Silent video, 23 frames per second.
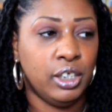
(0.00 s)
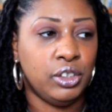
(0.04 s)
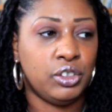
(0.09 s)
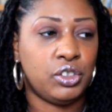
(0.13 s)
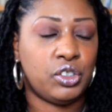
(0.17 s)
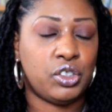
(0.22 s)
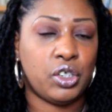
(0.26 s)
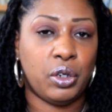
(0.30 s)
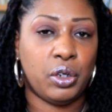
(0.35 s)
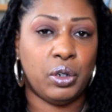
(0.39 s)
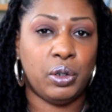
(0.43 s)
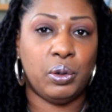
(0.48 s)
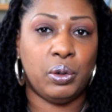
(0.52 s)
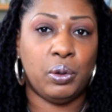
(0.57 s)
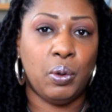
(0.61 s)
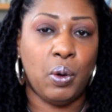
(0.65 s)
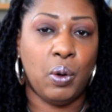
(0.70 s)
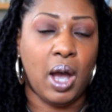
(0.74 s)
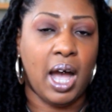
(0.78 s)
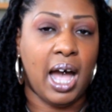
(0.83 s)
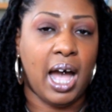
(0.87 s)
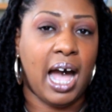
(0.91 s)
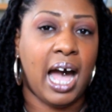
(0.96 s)

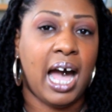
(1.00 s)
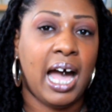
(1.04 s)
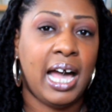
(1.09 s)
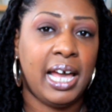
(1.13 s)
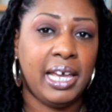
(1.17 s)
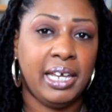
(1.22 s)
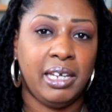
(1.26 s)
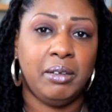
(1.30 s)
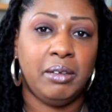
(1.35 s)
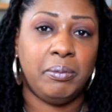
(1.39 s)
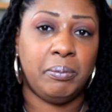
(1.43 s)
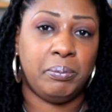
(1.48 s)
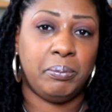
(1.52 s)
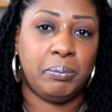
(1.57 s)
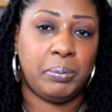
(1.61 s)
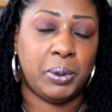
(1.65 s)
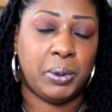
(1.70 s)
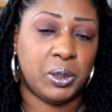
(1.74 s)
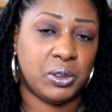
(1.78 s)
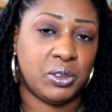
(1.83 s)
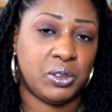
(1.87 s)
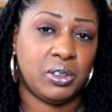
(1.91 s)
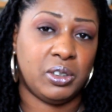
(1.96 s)
So I
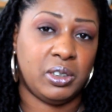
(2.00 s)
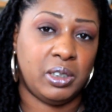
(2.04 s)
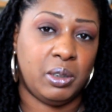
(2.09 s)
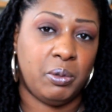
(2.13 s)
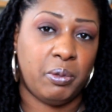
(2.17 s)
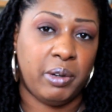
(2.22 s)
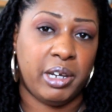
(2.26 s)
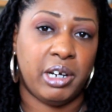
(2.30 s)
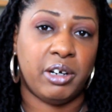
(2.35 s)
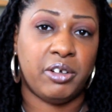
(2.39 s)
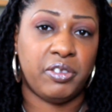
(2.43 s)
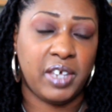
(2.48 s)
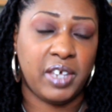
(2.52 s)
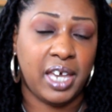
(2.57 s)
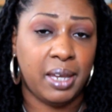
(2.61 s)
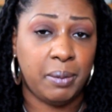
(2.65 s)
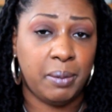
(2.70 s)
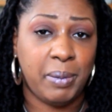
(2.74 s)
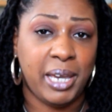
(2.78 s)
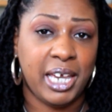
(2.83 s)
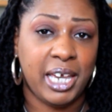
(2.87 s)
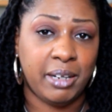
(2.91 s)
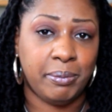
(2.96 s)
personally wear the
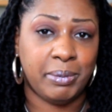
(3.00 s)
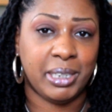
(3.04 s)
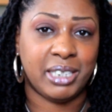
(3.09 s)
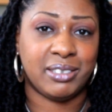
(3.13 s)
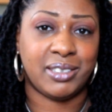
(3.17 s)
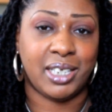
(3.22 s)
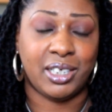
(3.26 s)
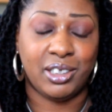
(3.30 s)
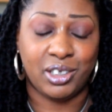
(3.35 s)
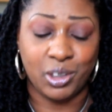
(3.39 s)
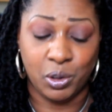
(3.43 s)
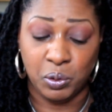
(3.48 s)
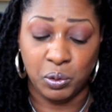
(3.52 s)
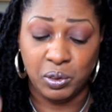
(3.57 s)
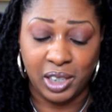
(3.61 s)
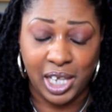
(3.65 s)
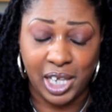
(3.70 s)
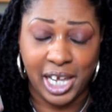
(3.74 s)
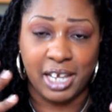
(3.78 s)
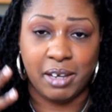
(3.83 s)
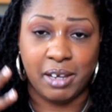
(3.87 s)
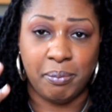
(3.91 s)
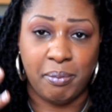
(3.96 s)
headband because I don't
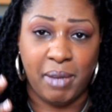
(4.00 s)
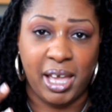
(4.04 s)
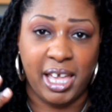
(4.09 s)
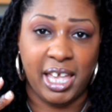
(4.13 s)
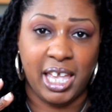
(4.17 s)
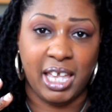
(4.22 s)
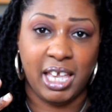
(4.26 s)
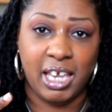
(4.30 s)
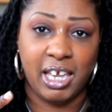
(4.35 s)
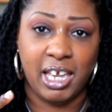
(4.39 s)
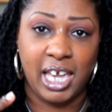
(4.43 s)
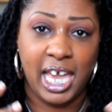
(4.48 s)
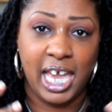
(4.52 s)
like my